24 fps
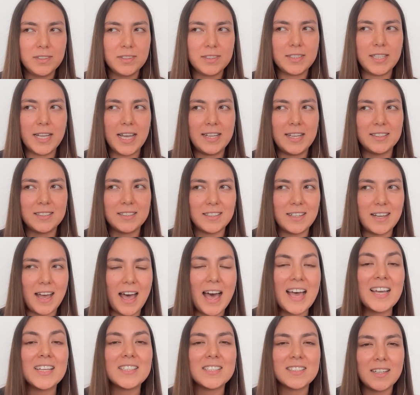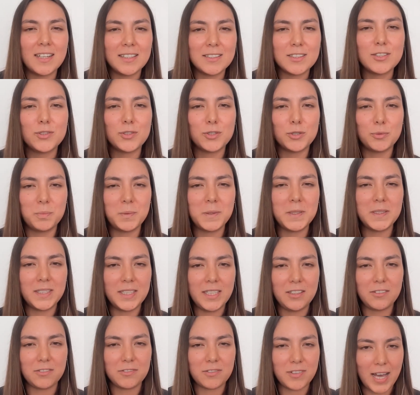that I started to
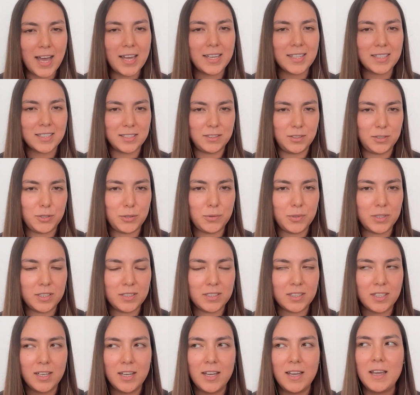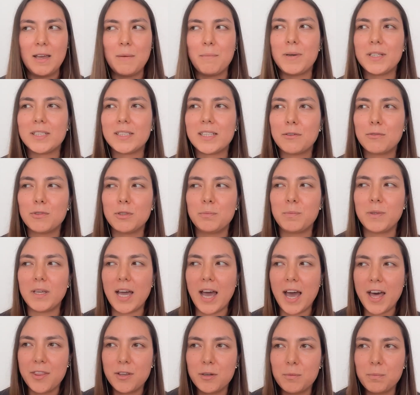believe I can do it. But there will be
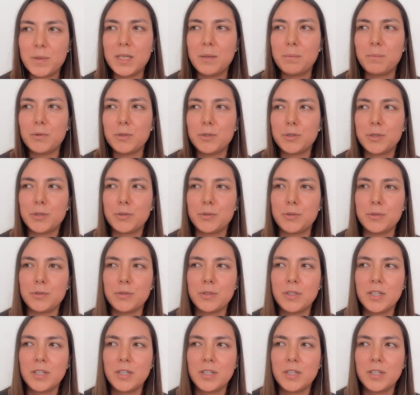other people who,